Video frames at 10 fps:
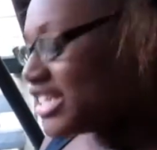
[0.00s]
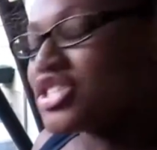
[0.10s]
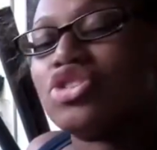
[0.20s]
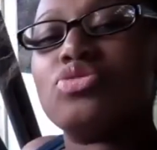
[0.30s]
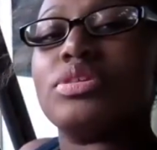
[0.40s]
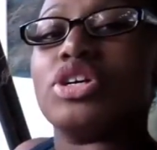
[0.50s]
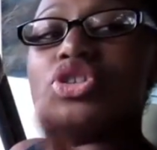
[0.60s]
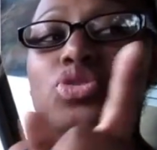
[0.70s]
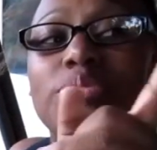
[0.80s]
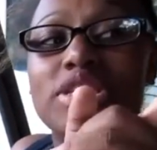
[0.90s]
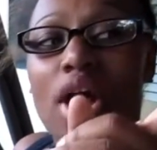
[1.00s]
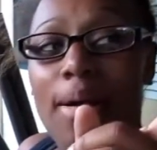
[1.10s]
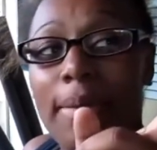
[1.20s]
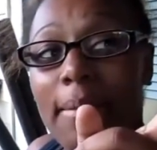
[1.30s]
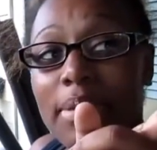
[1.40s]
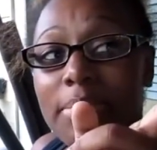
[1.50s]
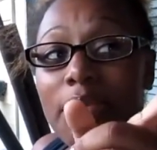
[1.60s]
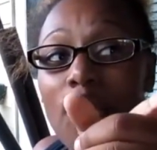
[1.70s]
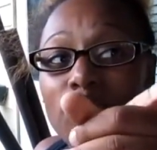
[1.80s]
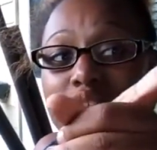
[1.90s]
Yes, it do because you be talking about people
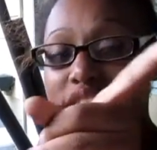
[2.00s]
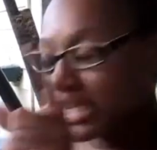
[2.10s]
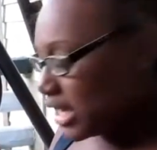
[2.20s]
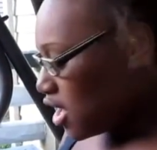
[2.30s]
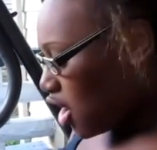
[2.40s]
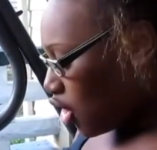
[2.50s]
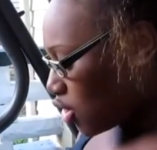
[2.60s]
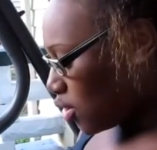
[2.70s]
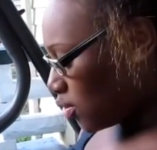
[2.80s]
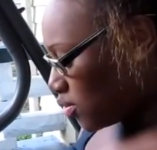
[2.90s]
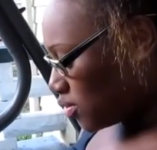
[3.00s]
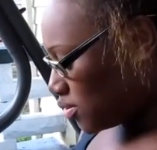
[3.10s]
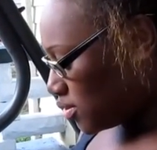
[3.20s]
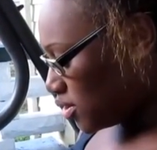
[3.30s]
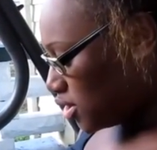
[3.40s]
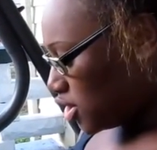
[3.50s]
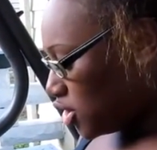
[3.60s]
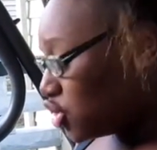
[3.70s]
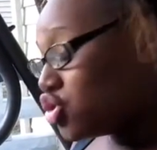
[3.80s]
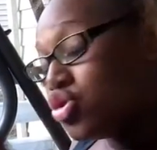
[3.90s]
on the slide. Hold on.
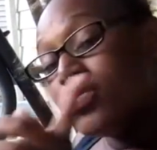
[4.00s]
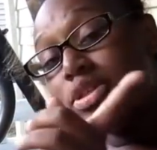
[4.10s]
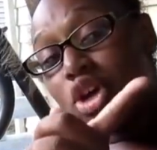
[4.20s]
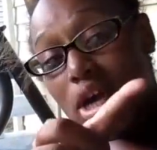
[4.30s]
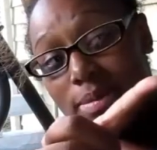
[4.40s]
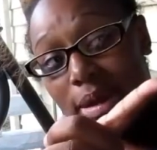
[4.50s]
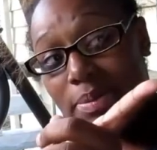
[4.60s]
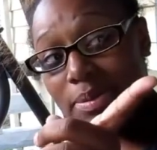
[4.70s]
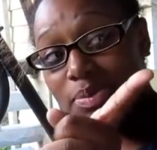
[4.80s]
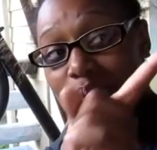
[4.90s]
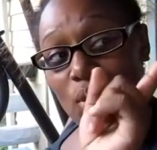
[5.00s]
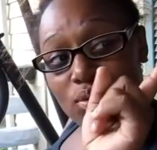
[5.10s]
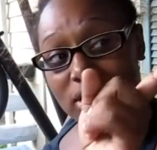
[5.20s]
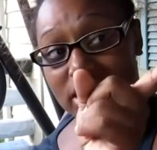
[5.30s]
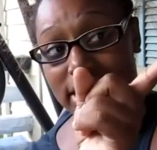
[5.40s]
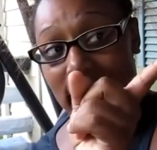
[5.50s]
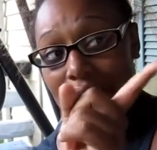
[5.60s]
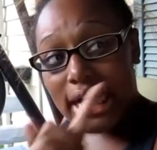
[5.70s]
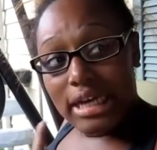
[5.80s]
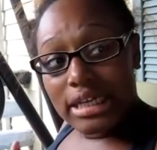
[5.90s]
You be talking about people on the
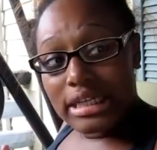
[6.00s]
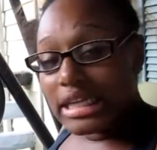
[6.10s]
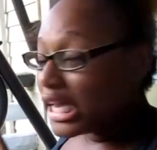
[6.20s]
slide, honey.